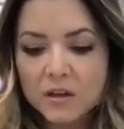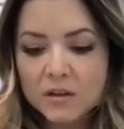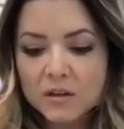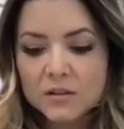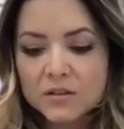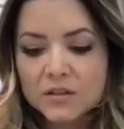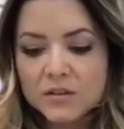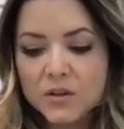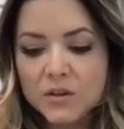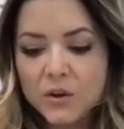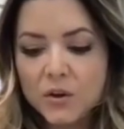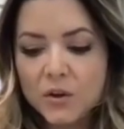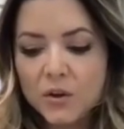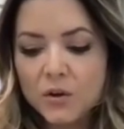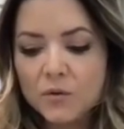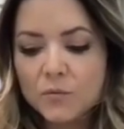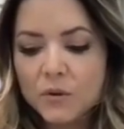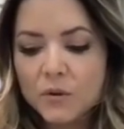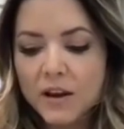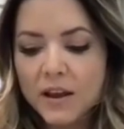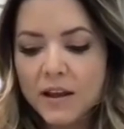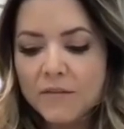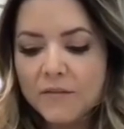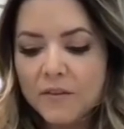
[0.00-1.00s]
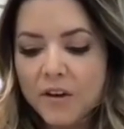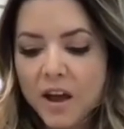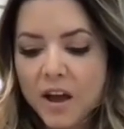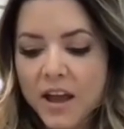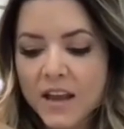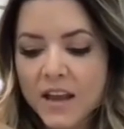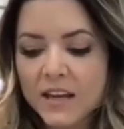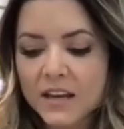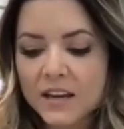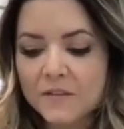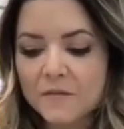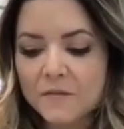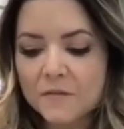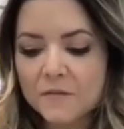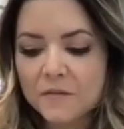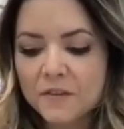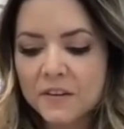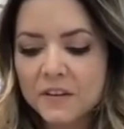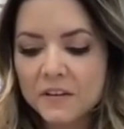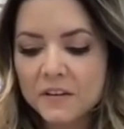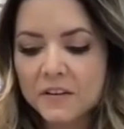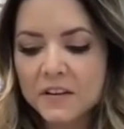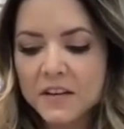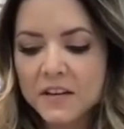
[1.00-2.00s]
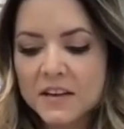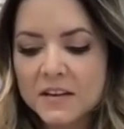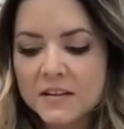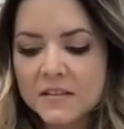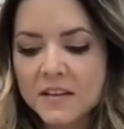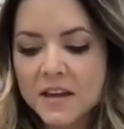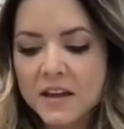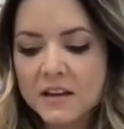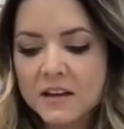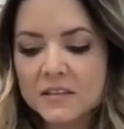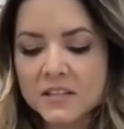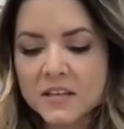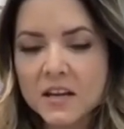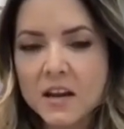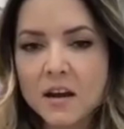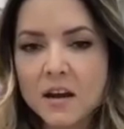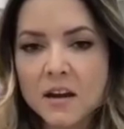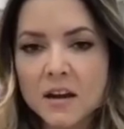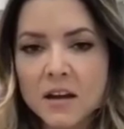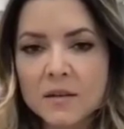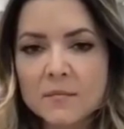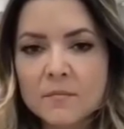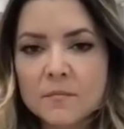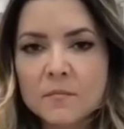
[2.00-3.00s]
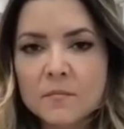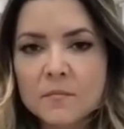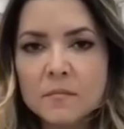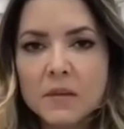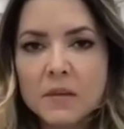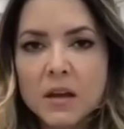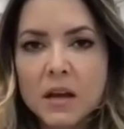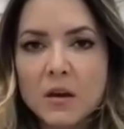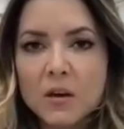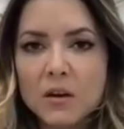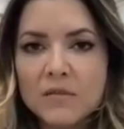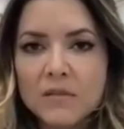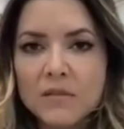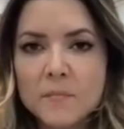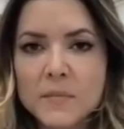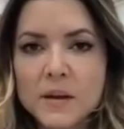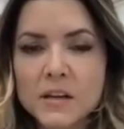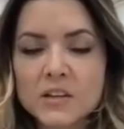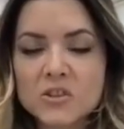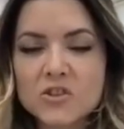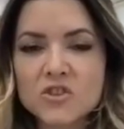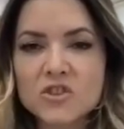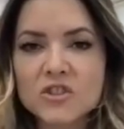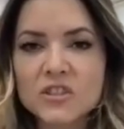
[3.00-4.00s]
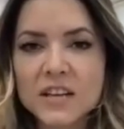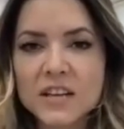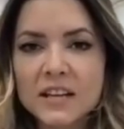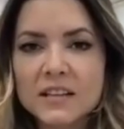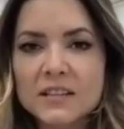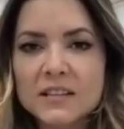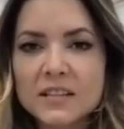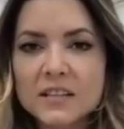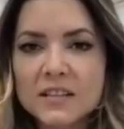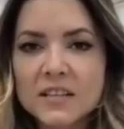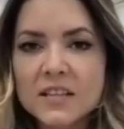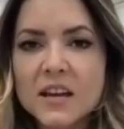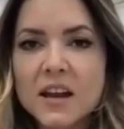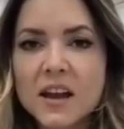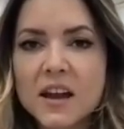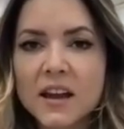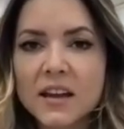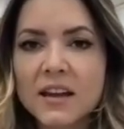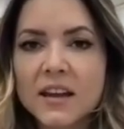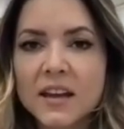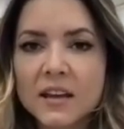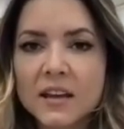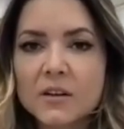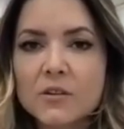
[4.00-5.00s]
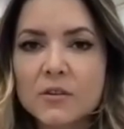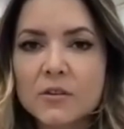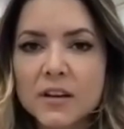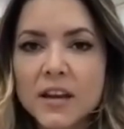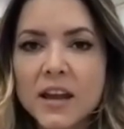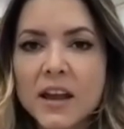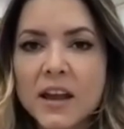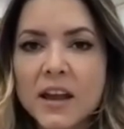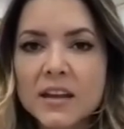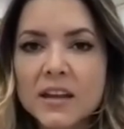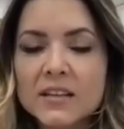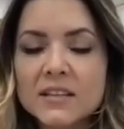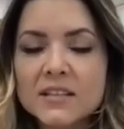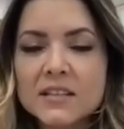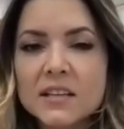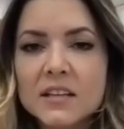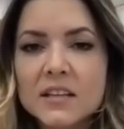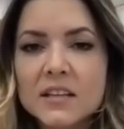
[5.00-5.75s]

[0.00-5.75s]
So whatever I can fill in that time, however much density I can create.